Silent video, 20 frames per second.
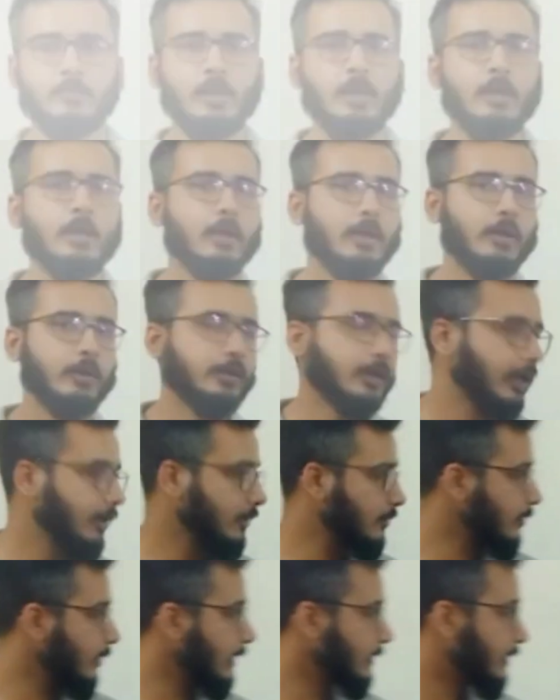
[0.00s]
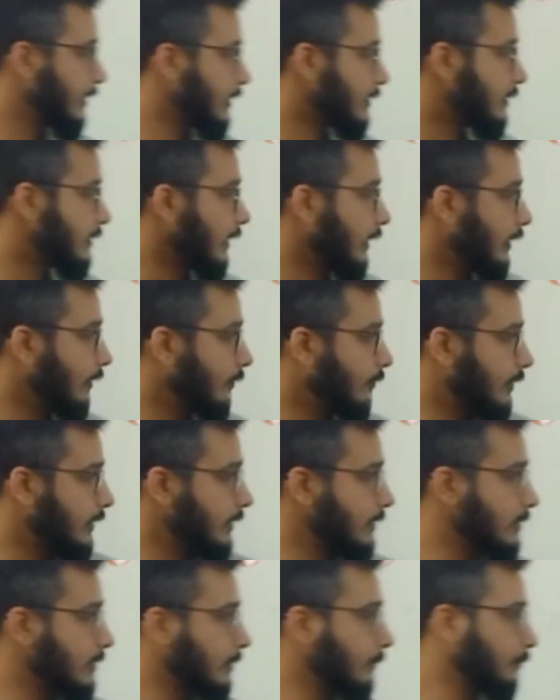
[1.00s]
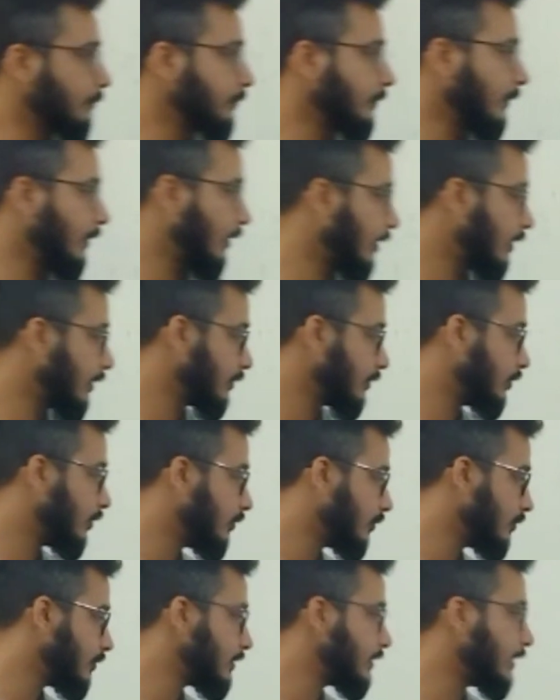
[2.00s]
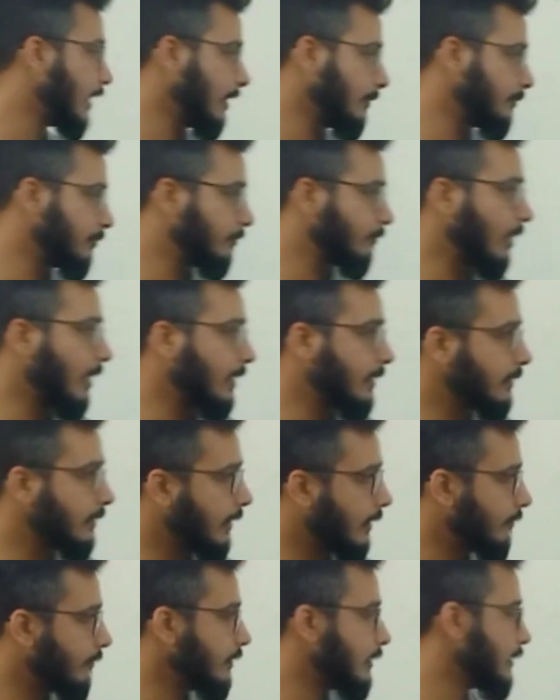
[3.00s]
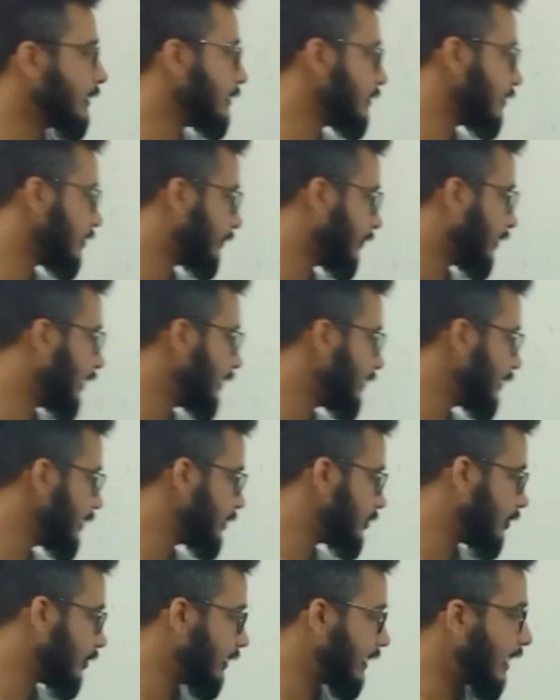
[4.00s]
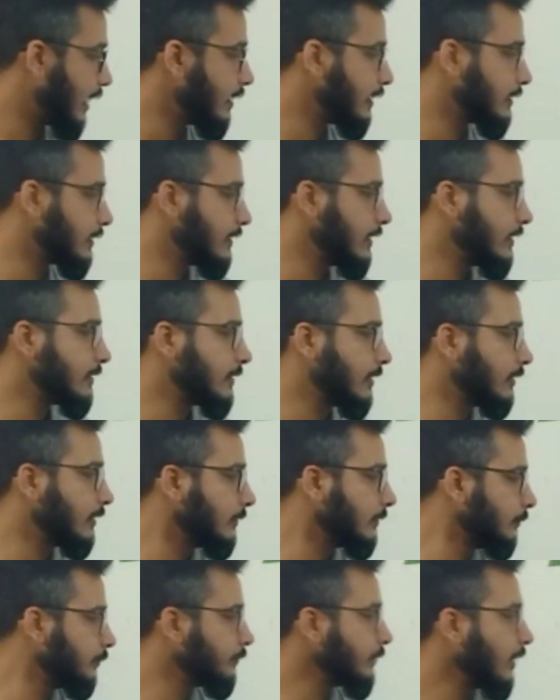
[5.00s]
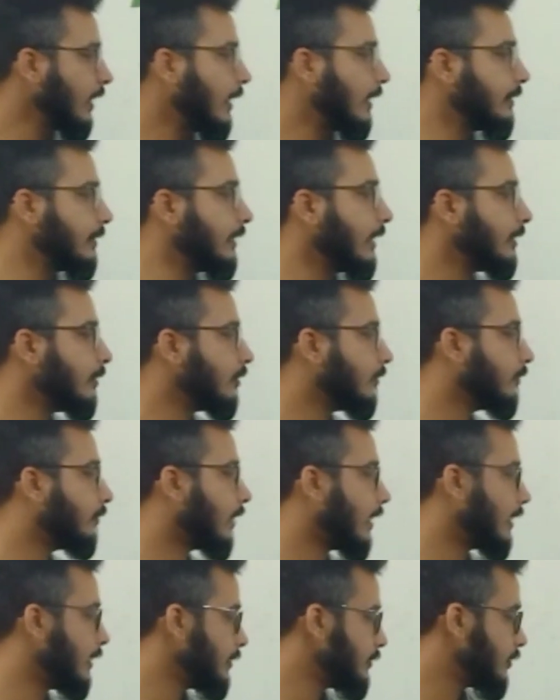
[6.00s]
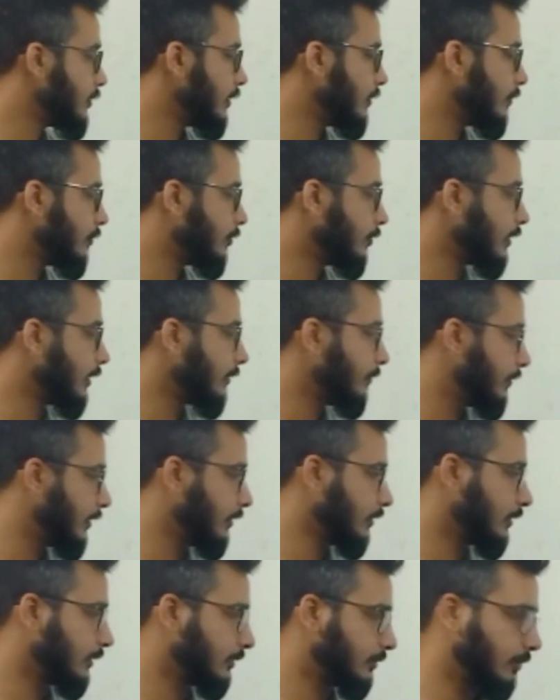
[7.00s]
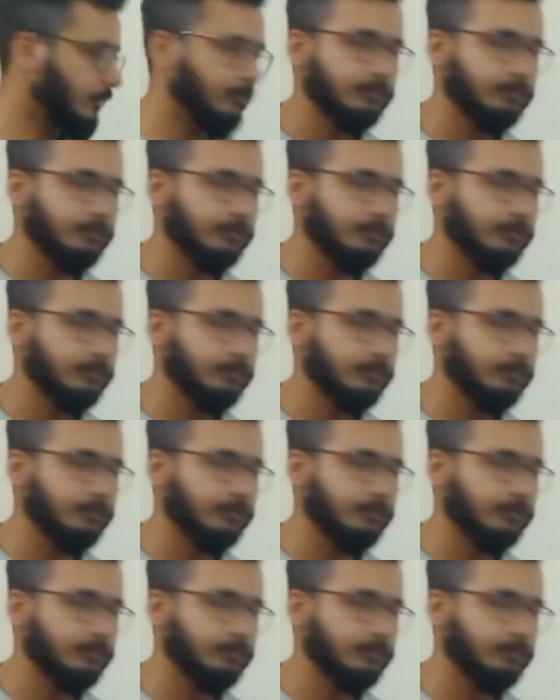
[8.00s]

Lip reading: Okay, so adjusting events are those that provide evidence of condition that existed at the end of financial reporting period.